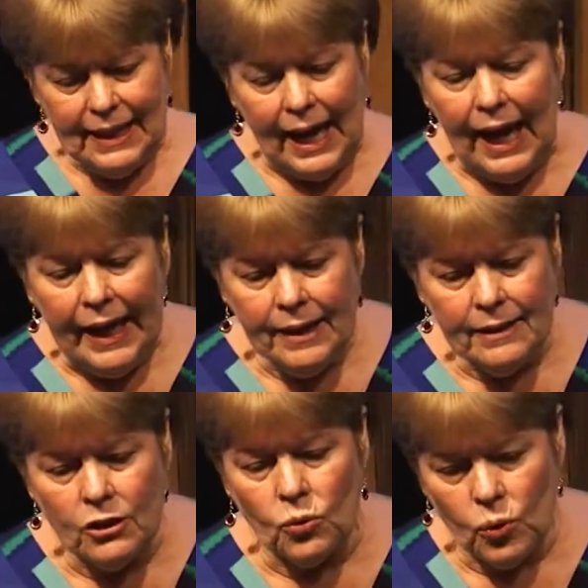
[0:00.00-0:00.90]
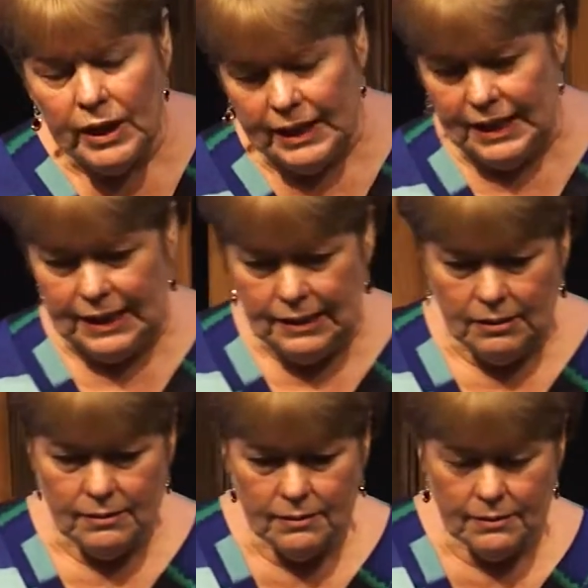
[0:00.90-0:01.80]
I agreed
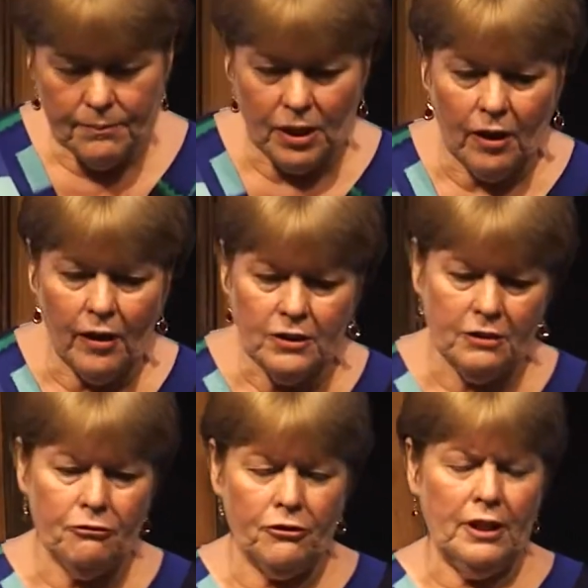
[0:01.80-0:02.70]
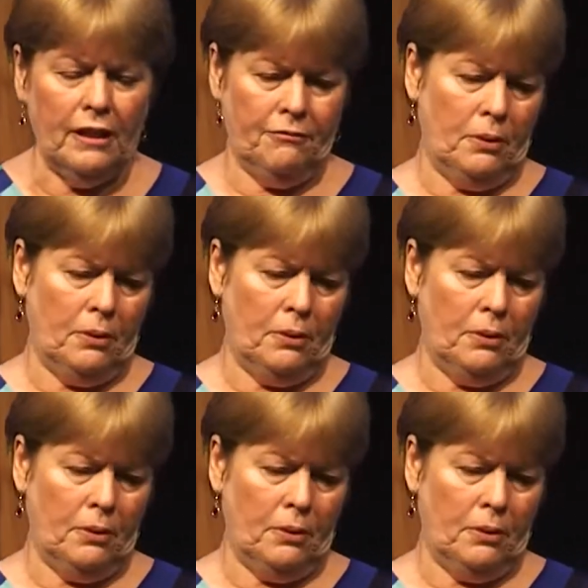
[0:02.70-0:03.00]
because a